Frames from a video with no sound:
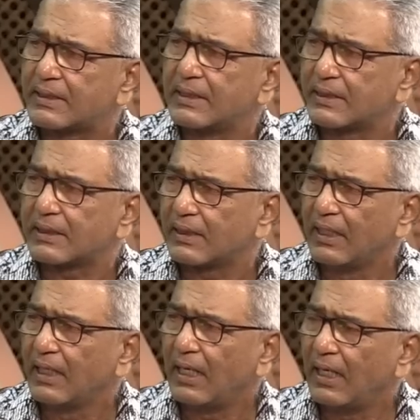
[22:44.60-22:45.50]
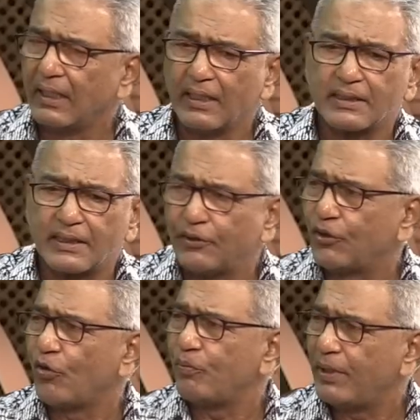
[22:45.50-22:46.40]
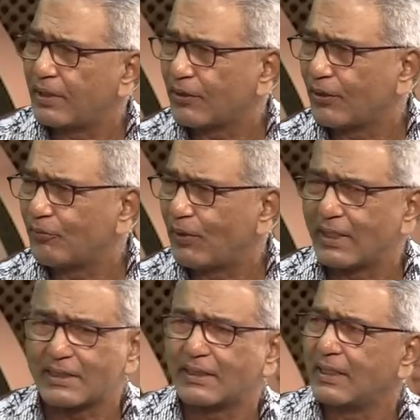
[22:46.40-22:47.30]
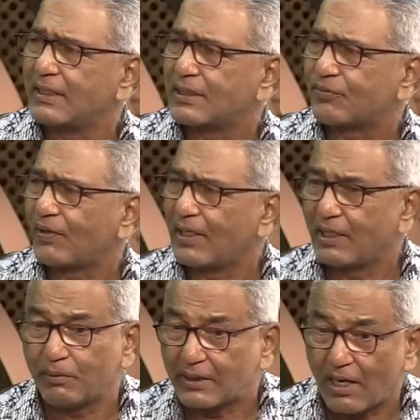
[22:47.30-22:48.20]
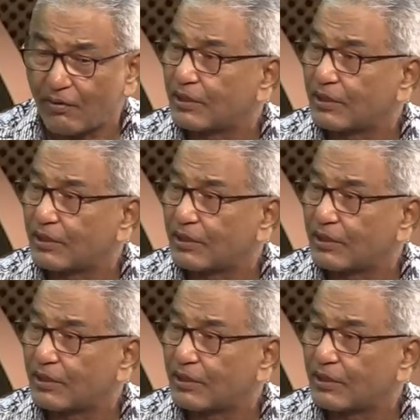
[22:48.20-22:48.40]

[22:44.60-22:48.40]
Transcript: season and they say no meat on Wednesdays, Friday, Friday, but now it